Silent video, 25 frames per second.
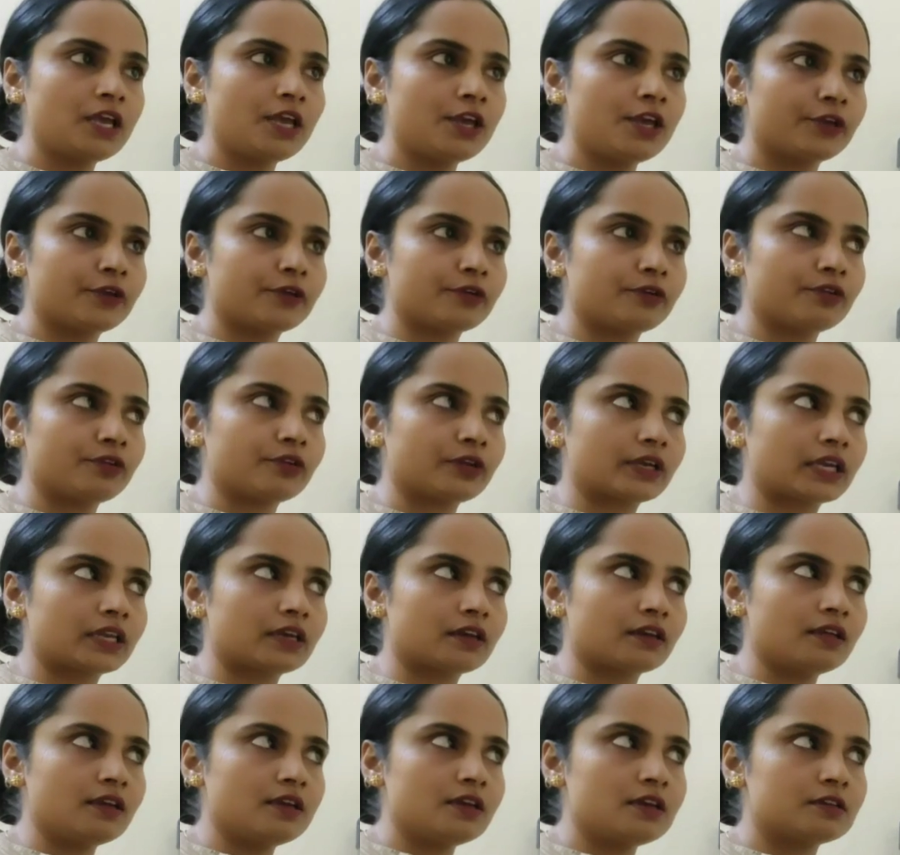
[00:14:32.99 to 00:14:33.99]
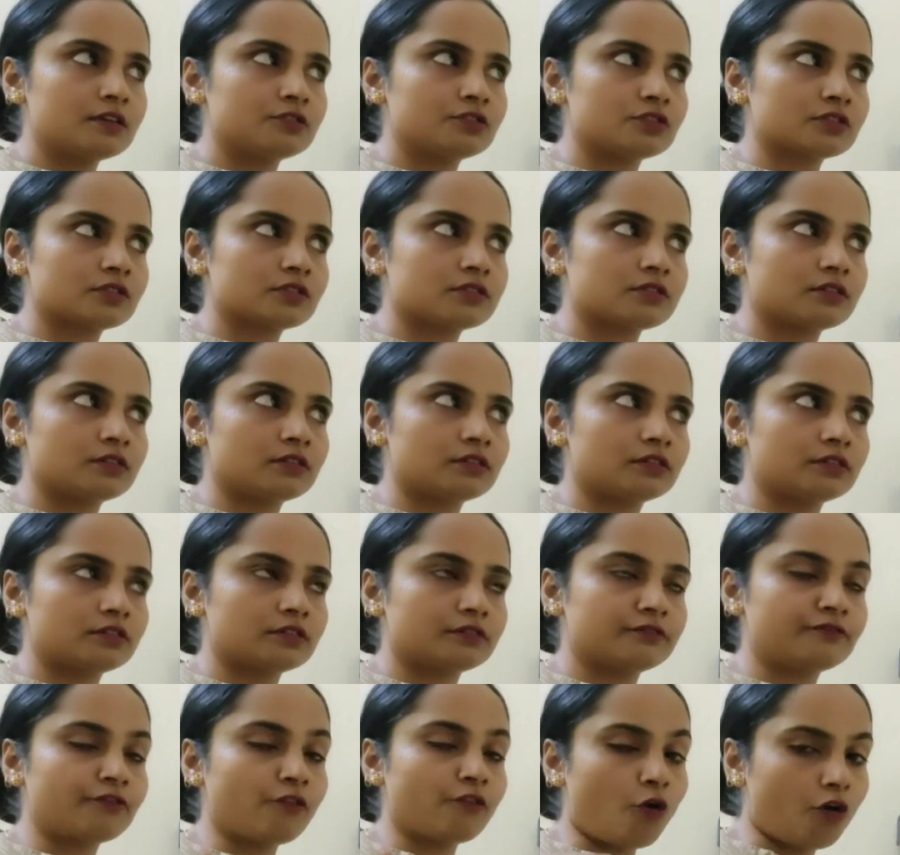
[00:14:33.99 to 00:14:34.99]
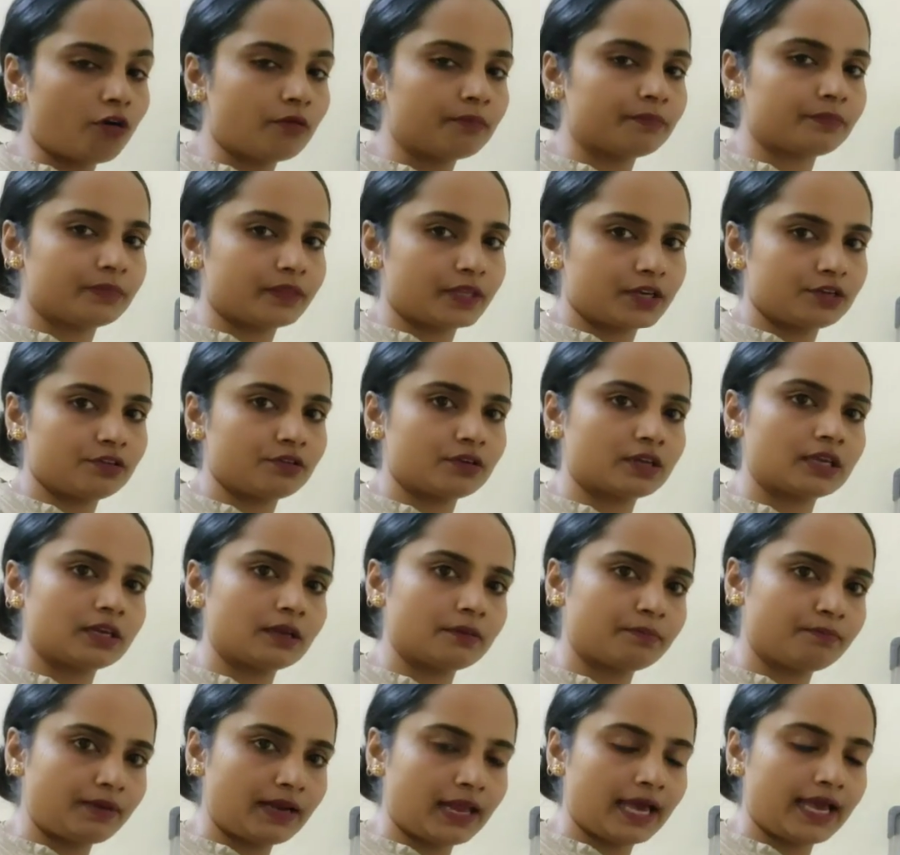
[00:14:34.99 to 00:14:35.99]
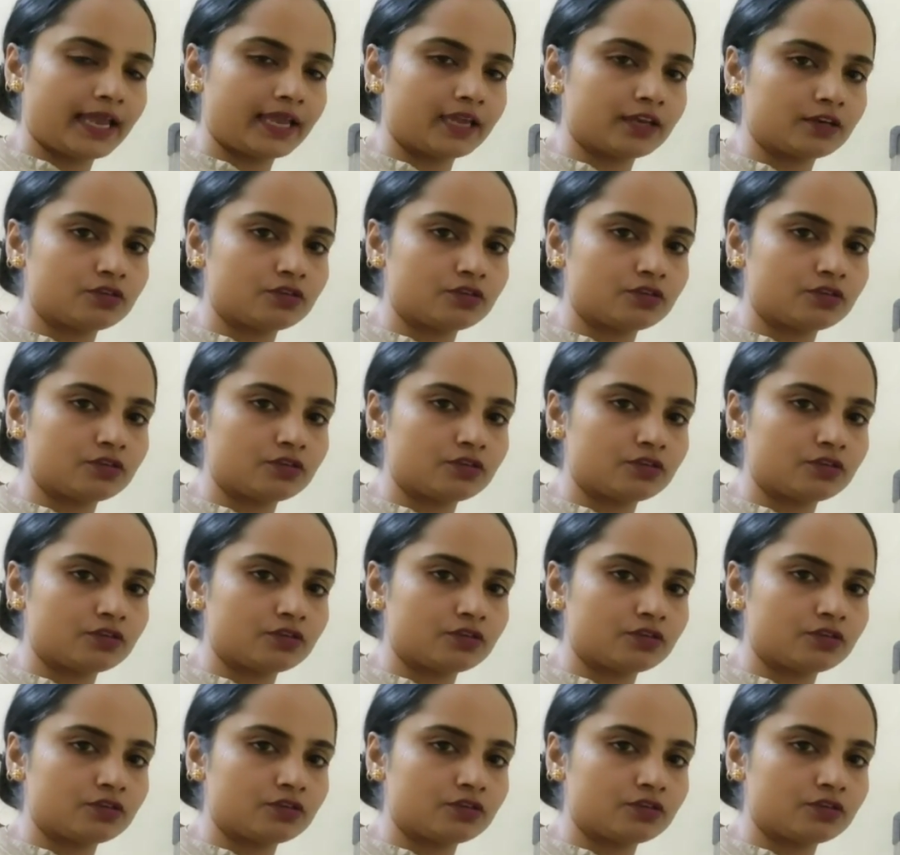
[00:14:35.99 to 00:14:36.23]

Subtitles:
you can just form that you can apply